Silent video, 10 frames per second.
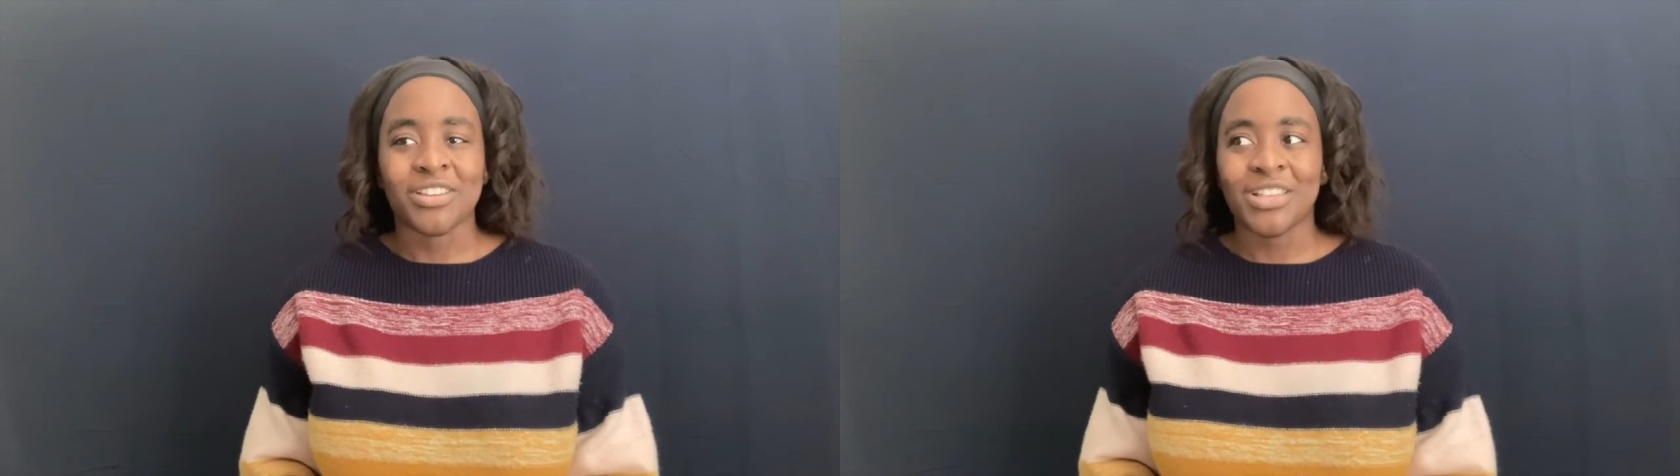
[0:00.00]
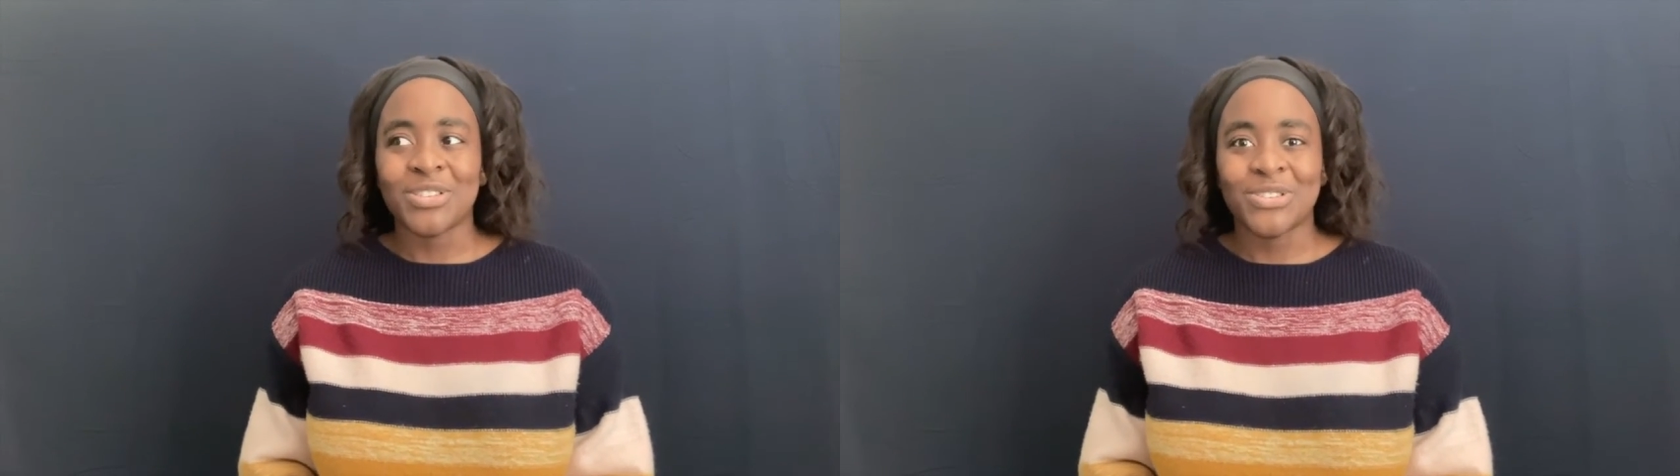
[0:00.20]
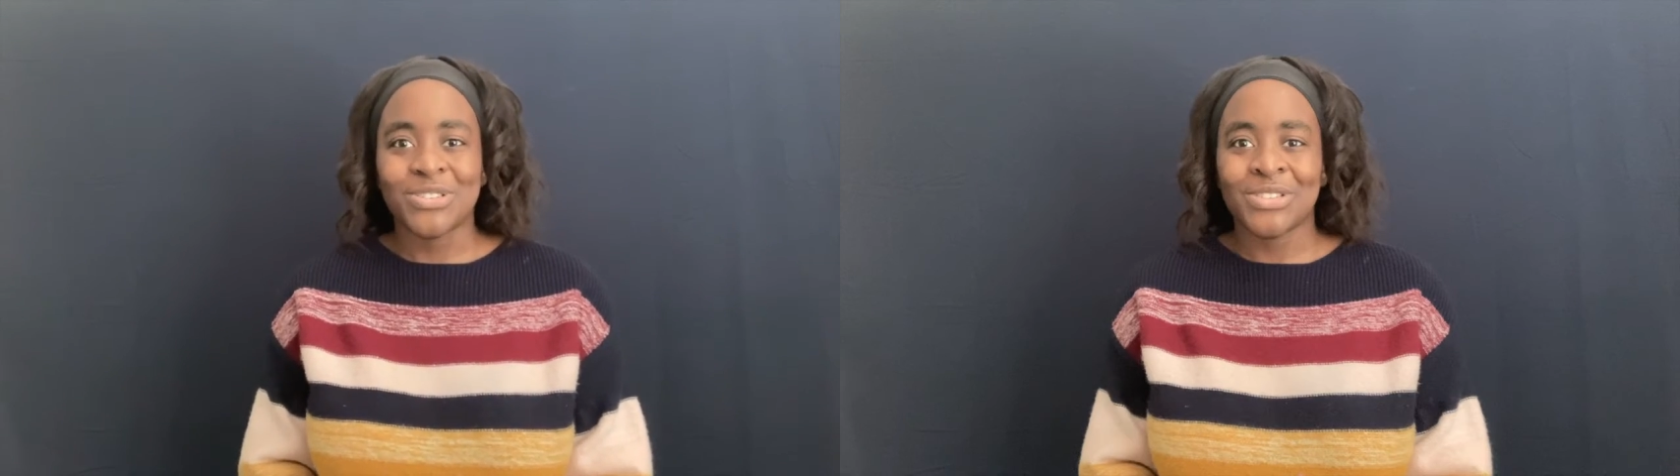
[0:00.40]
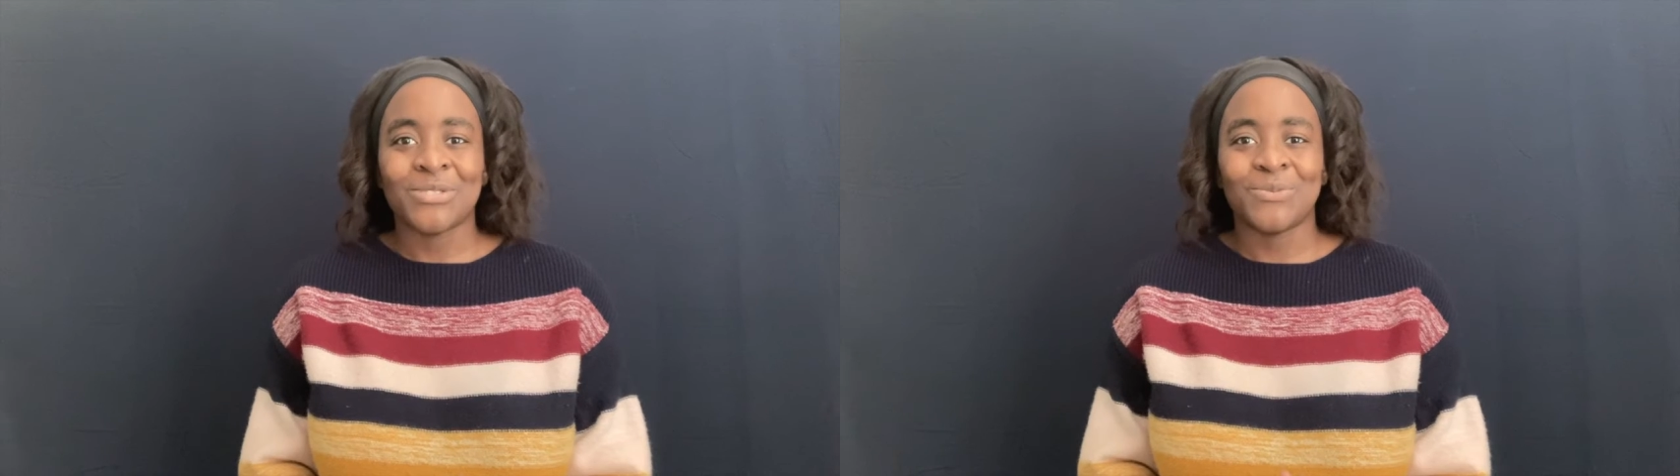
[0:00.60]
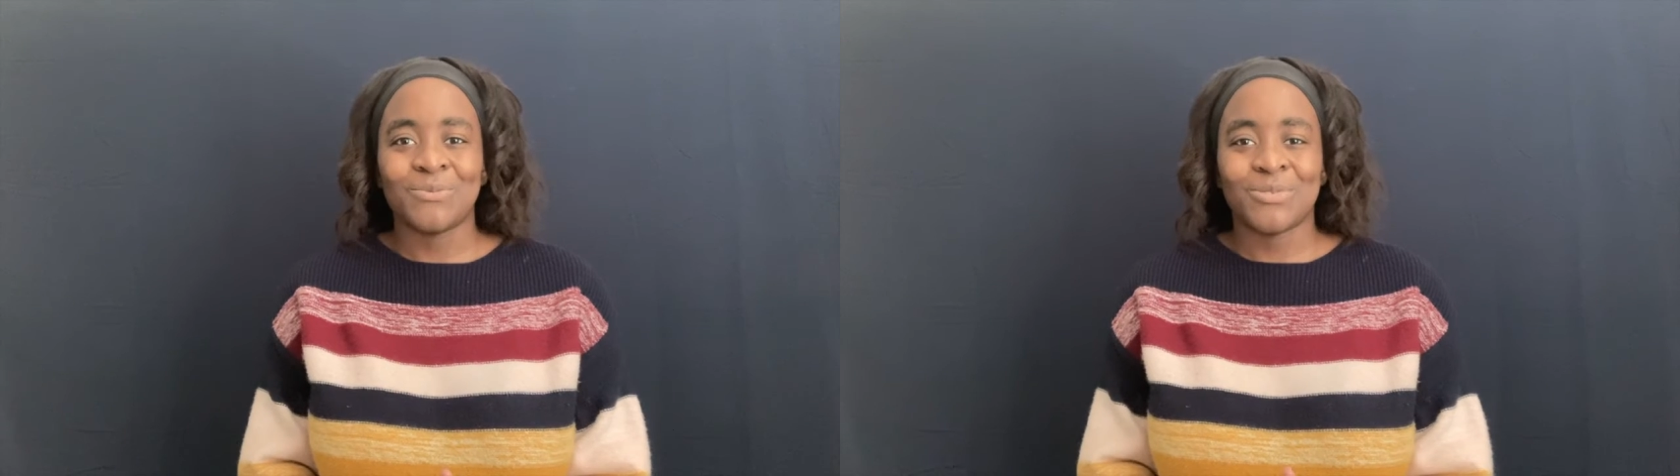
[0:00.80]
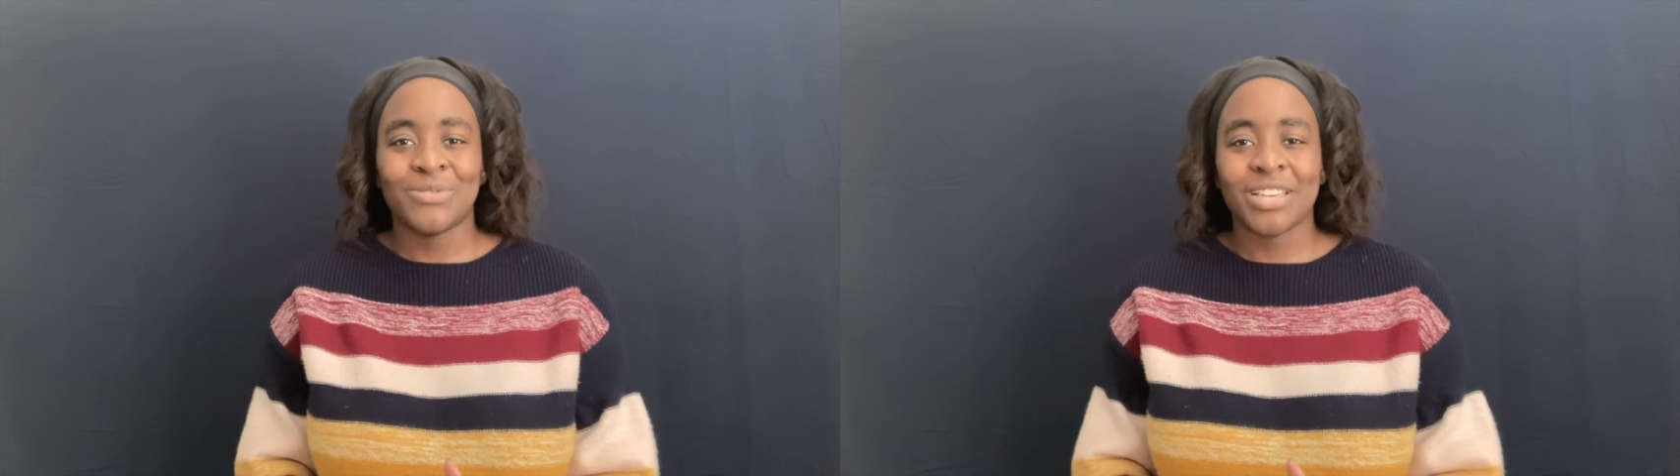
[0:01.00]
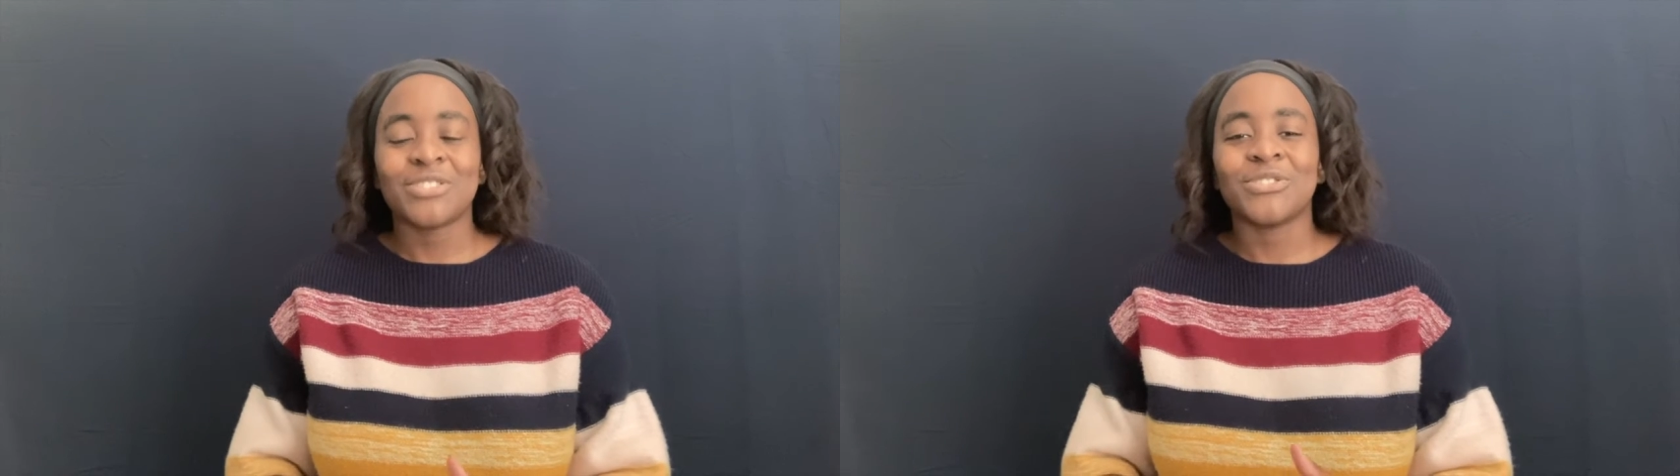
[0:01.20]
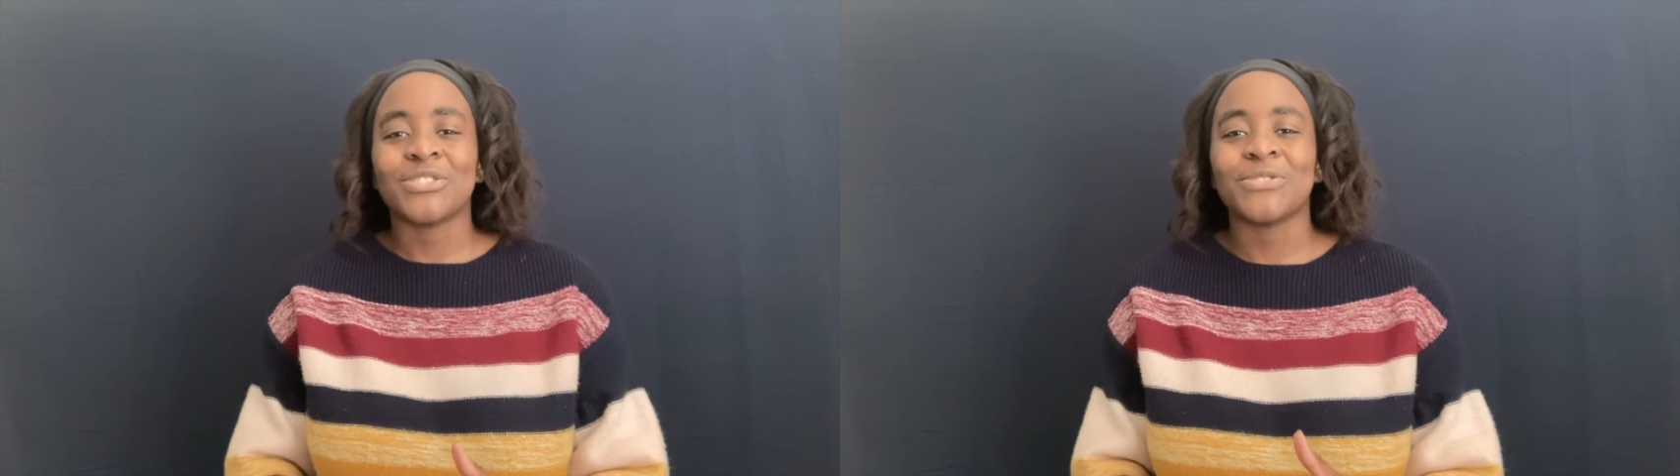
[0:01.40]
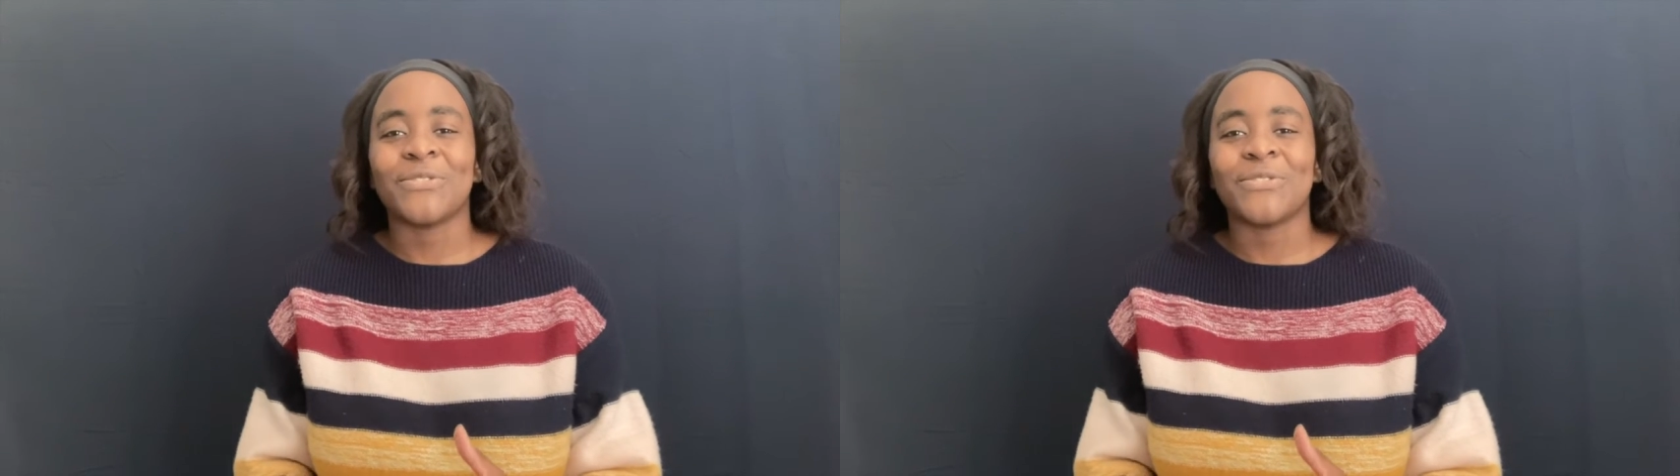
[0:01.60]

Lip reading: And that's just such